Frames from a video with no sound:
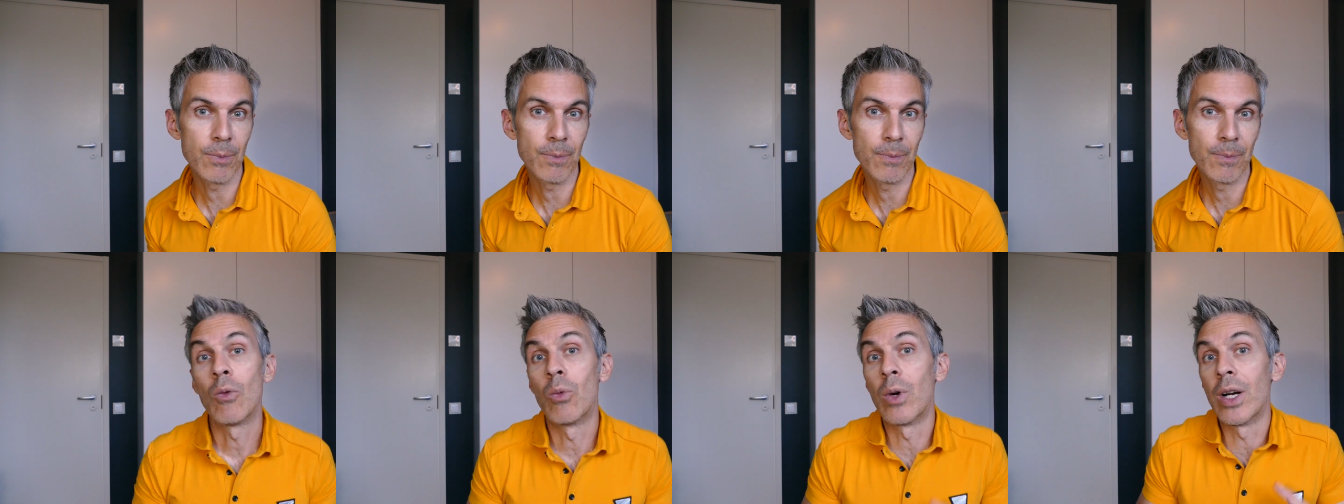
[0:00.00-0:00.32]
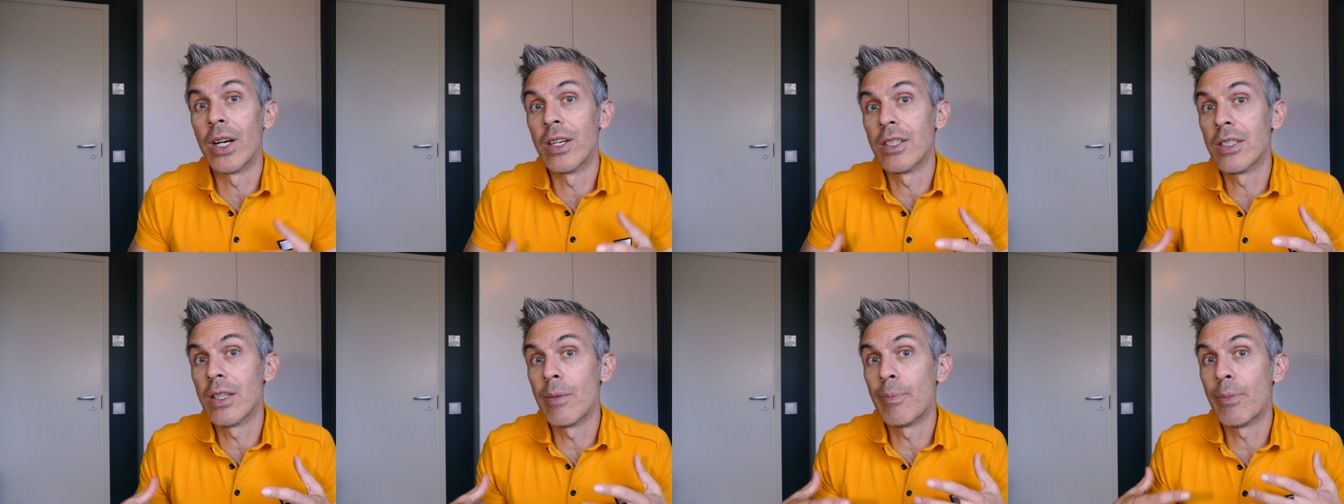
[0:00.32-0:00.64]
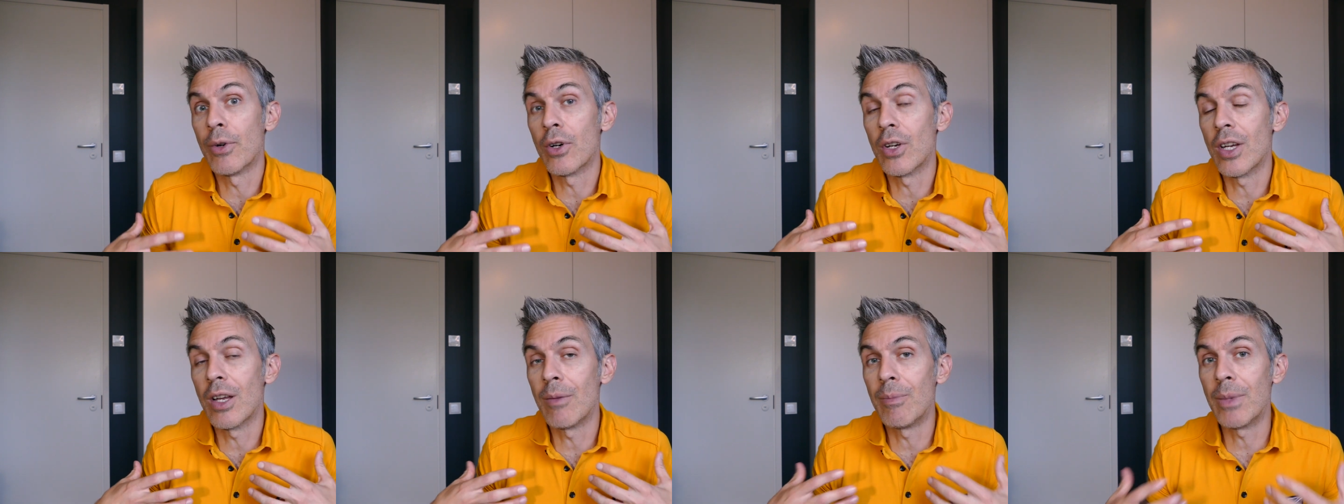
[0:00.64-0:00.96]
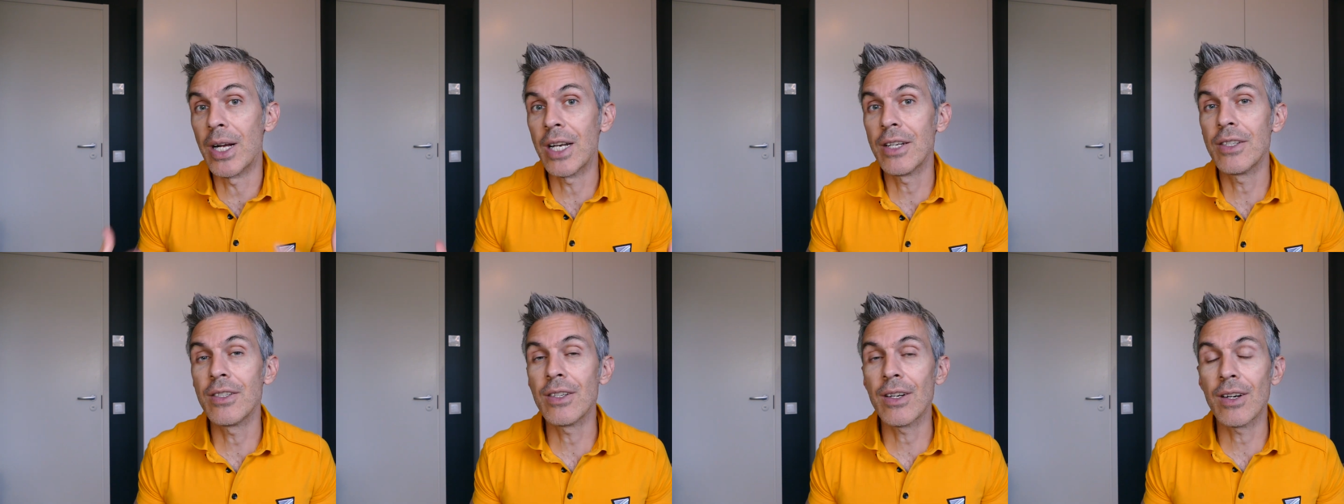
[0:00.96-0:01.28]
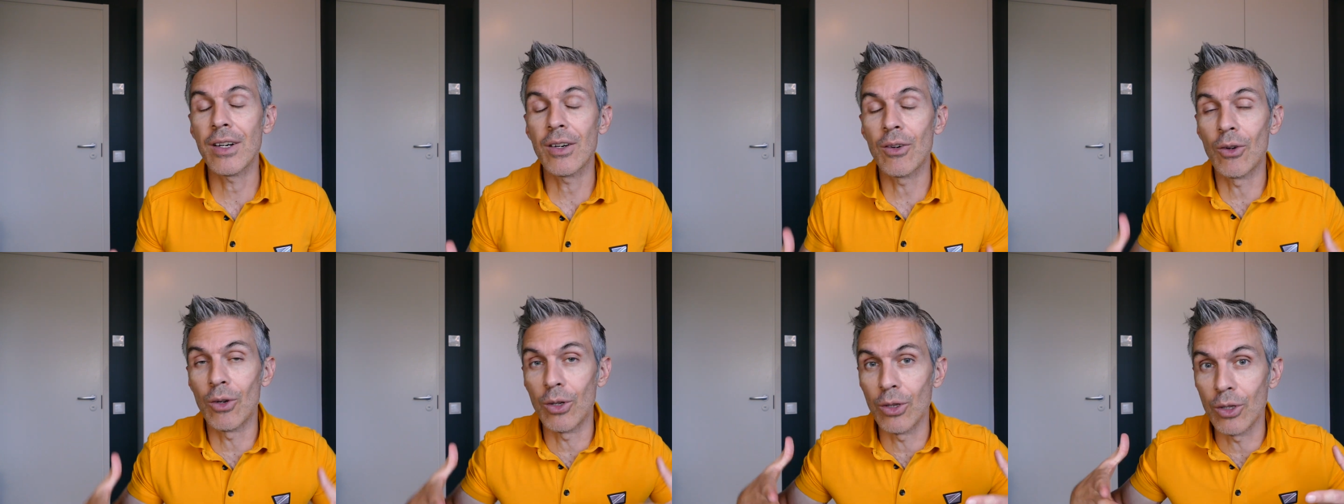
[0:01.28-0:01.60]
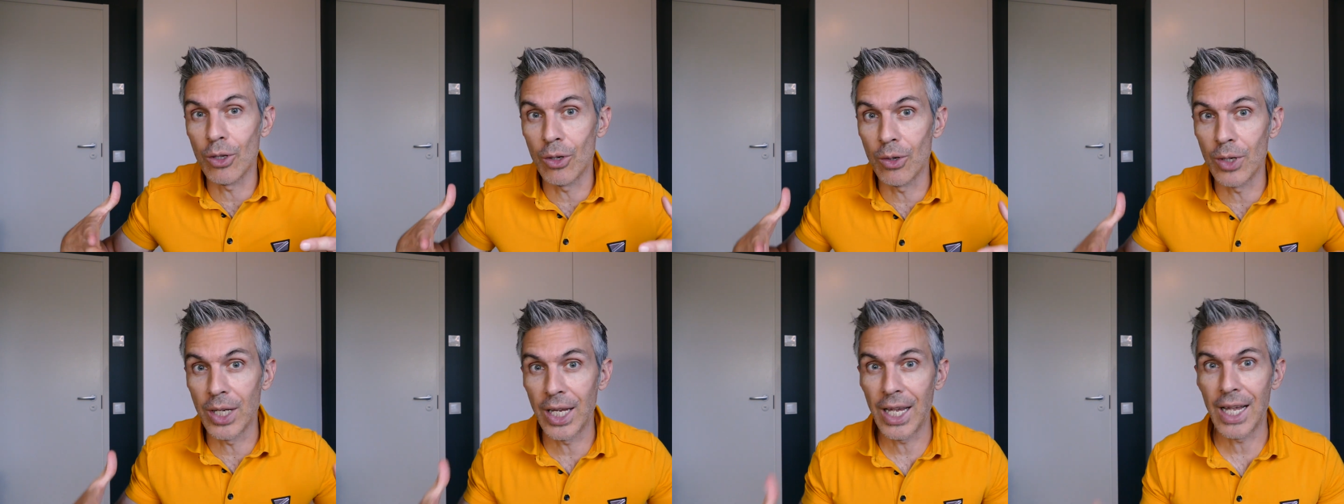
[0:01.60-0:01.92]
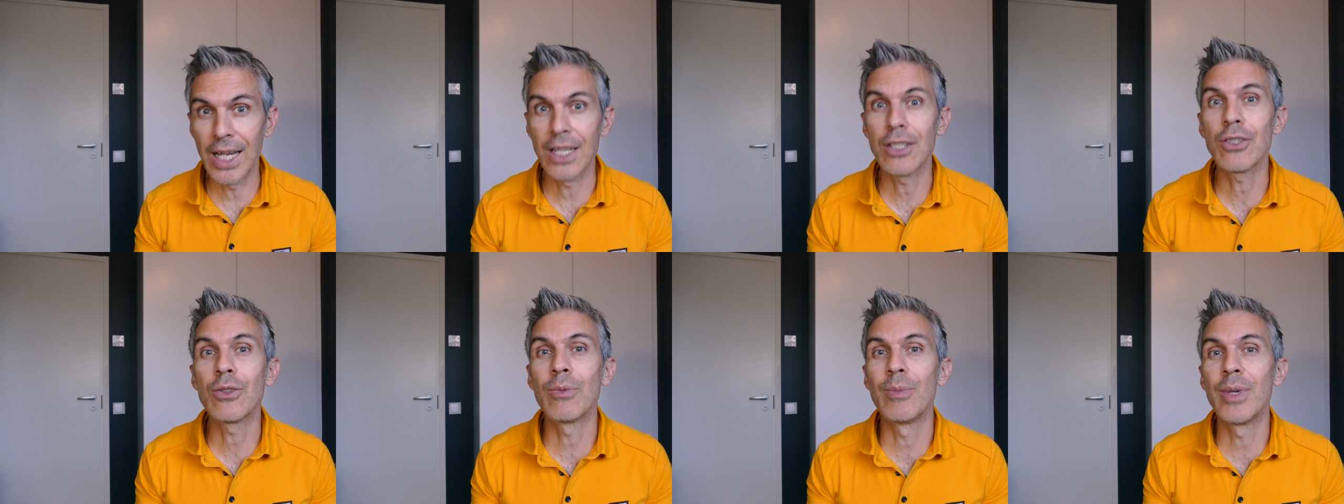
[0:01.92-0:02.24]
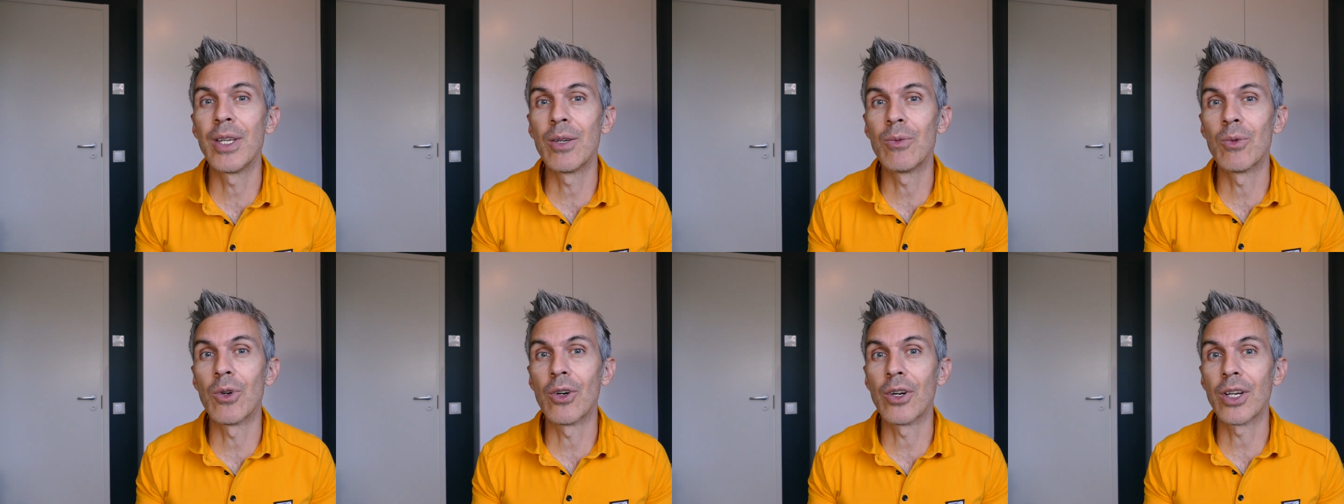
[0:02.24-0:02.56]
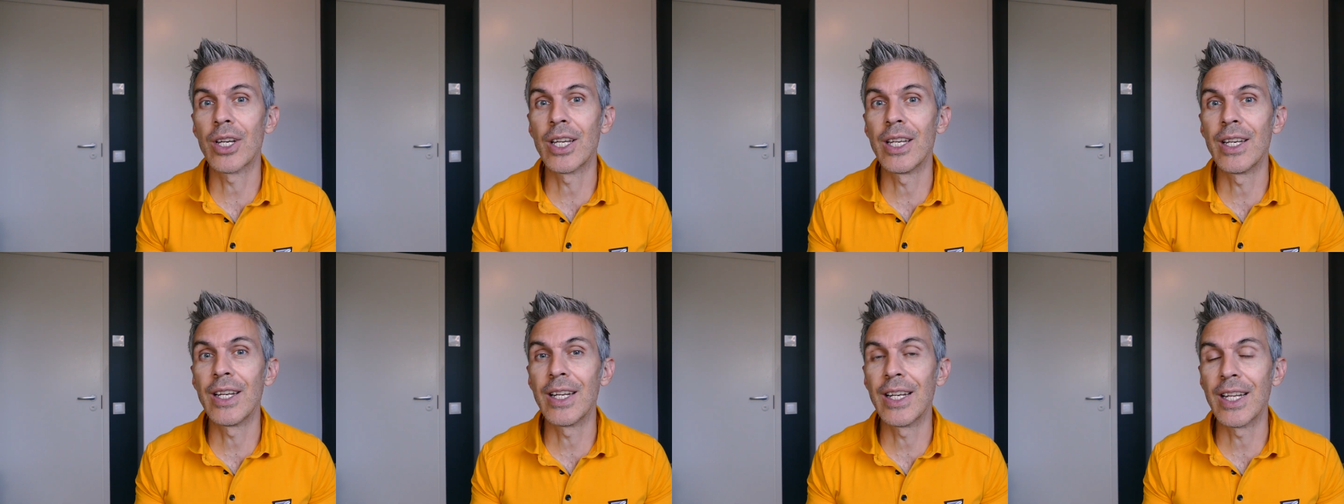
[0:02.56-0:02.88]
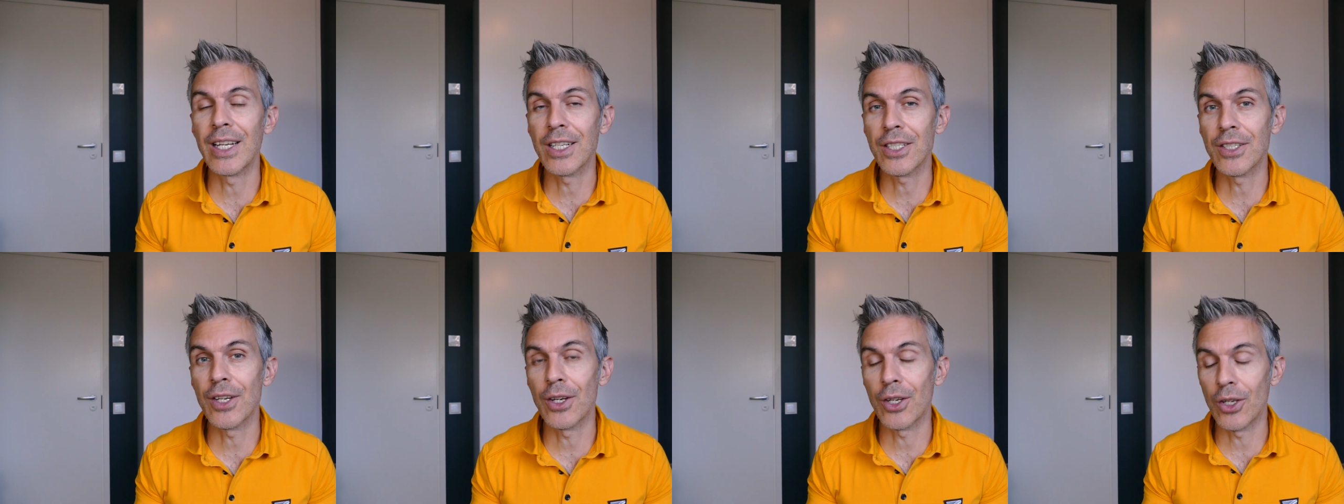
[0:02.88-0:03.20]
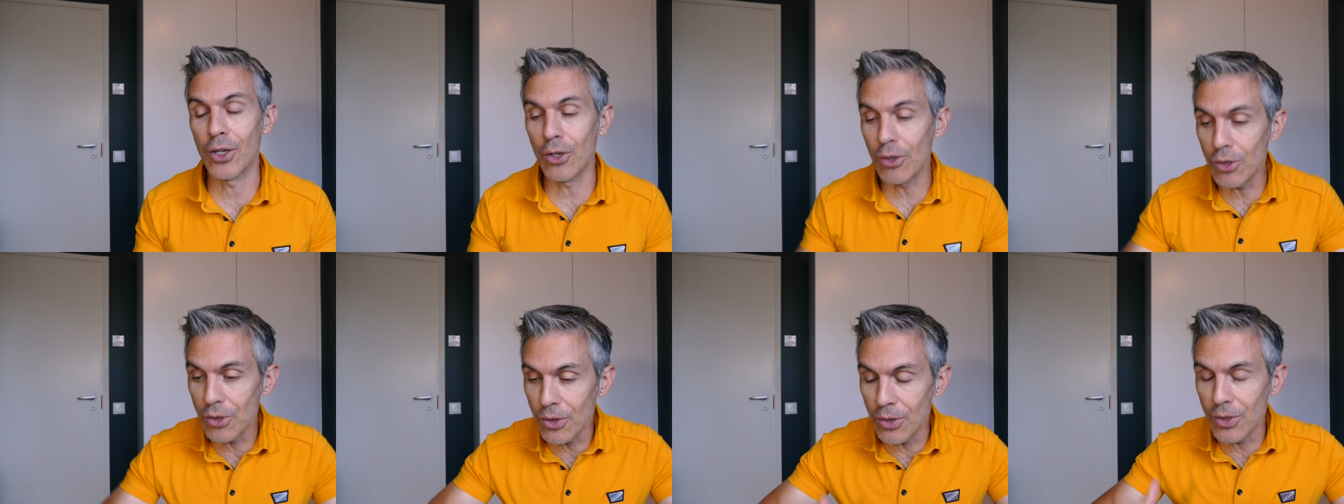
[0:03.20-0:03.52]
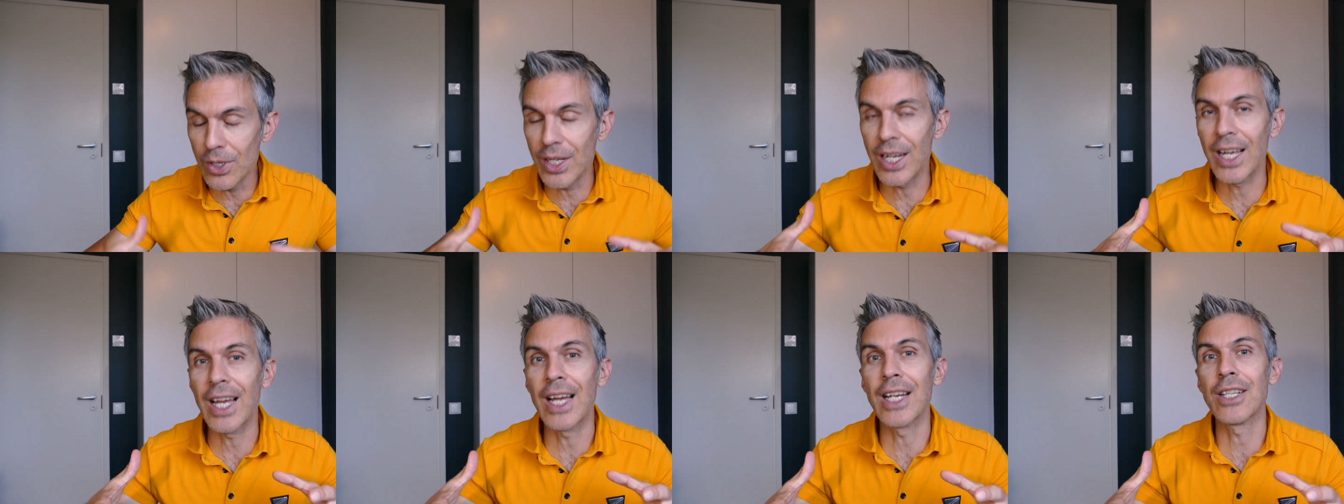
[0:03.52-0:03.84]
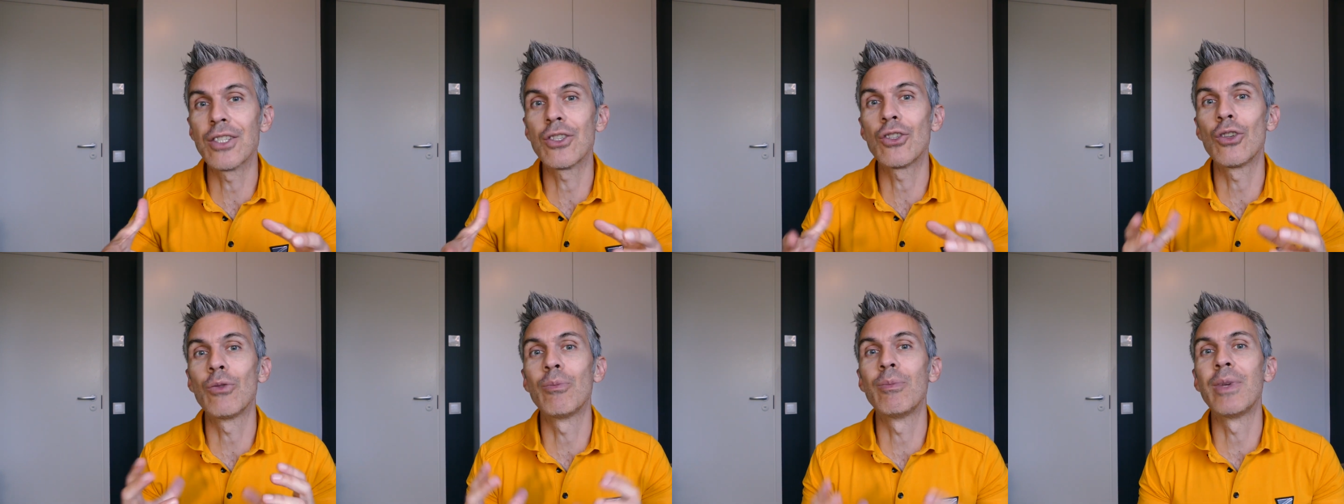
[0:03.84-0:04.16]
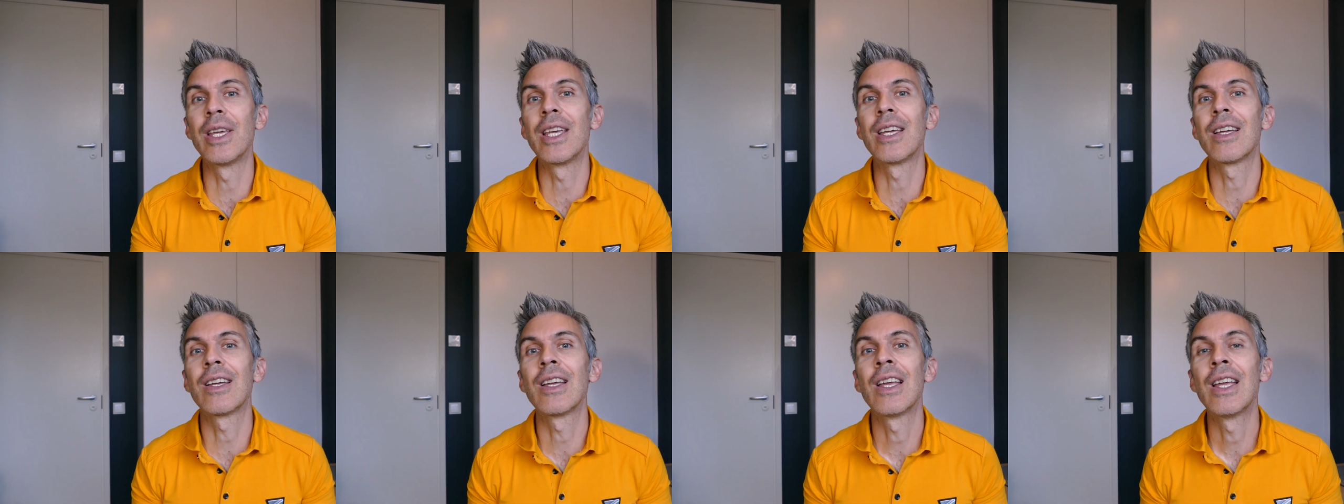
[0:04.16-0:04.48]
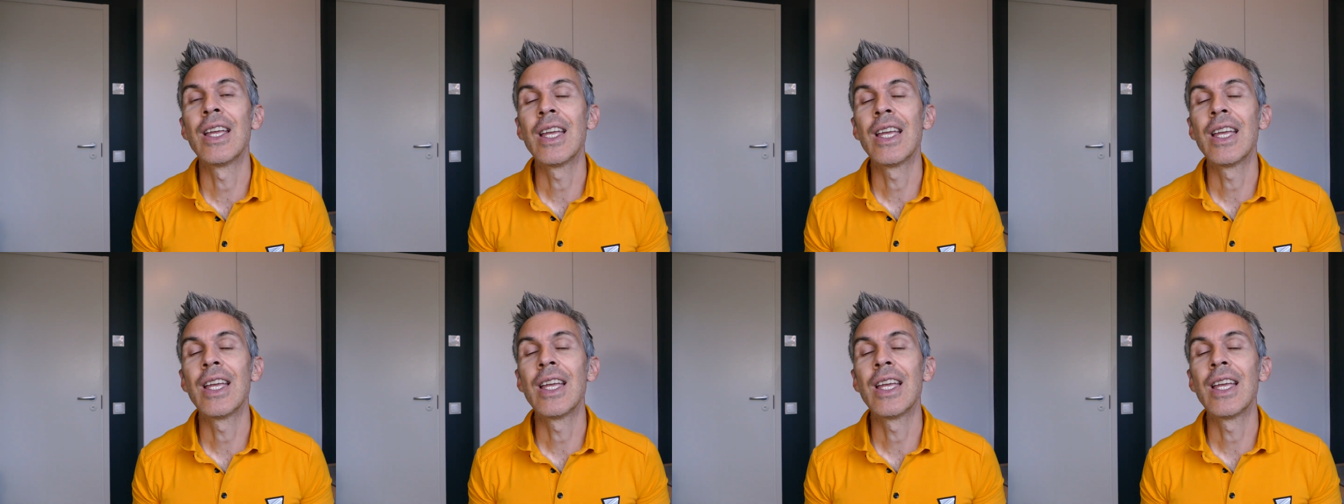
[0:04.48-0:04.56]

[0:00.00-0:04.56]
Whereas the product manager, although it has to be working in execution, it has to be